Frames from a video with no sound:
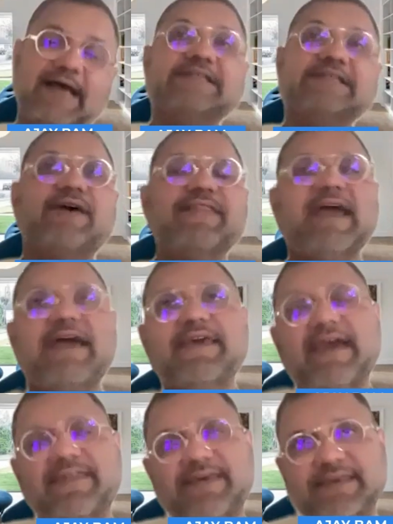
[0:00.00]
So I
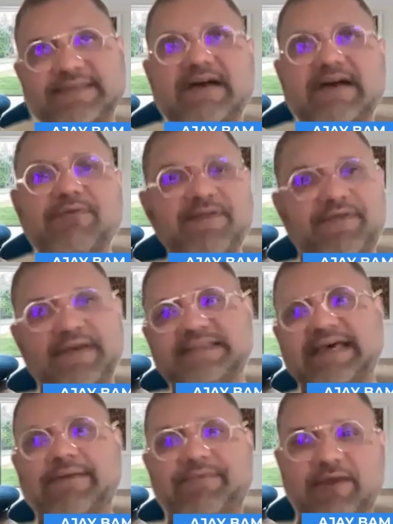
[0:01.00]
think there's a couple of things
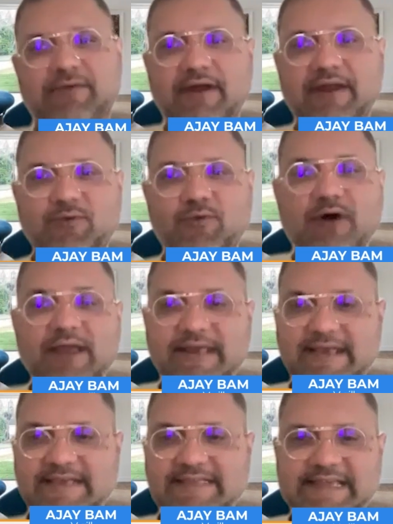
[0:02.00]
happening, right? One
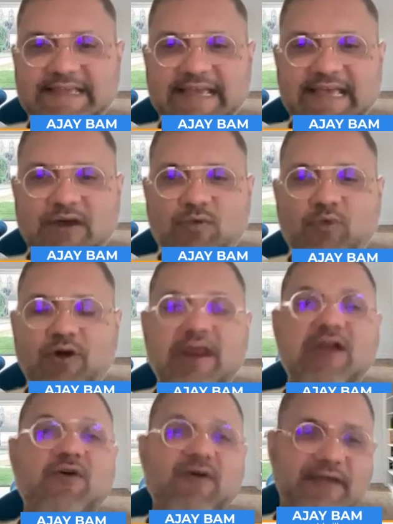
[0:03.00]
is, we're
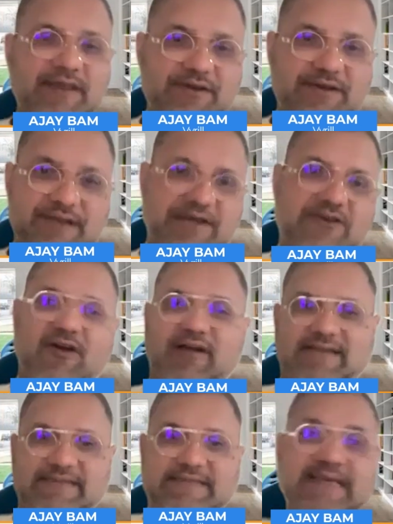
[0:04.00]
going to TikTok
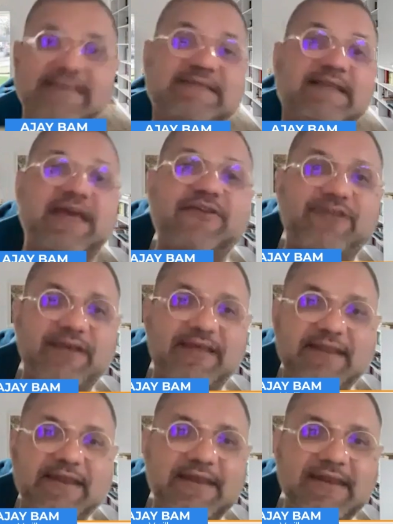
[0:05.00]
as a
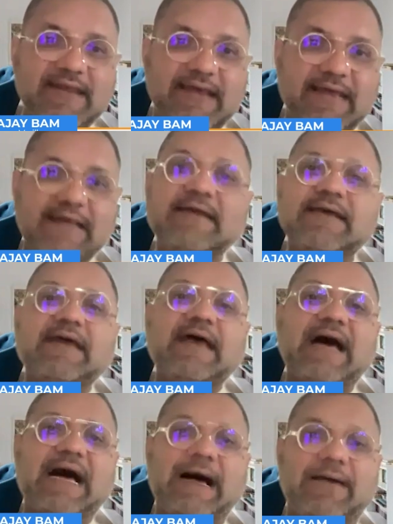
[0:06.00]
destination,
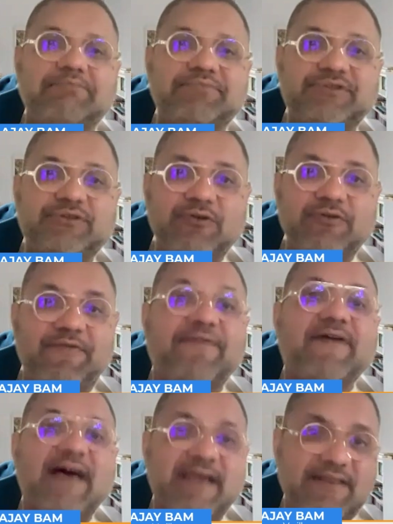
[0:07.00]
to
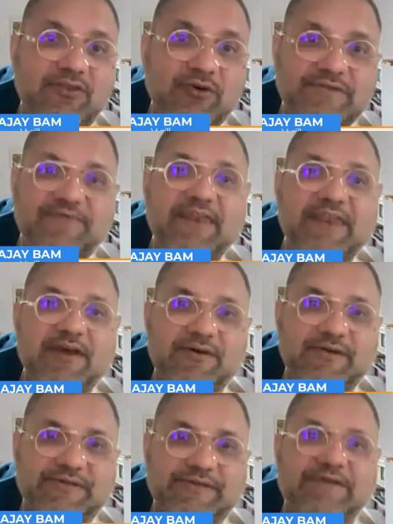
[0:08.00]
find those
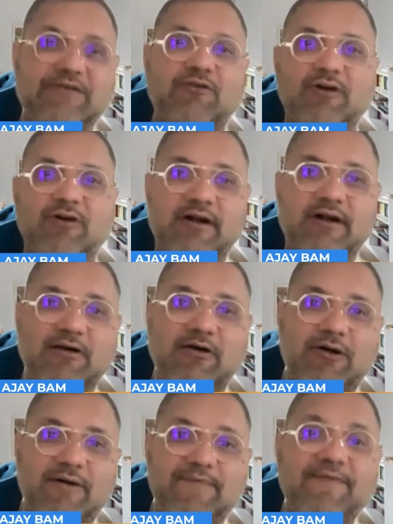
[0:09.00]
videos
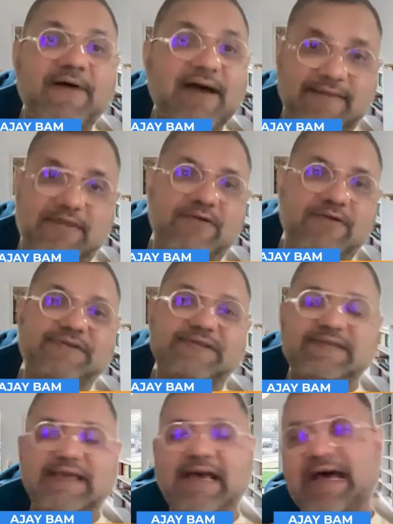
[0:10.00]
or find
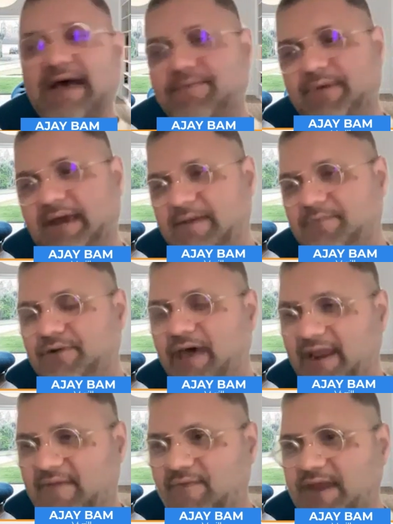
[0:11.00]
those
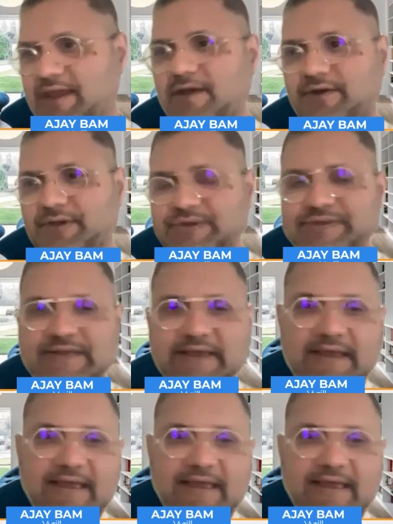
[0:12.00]
product videos,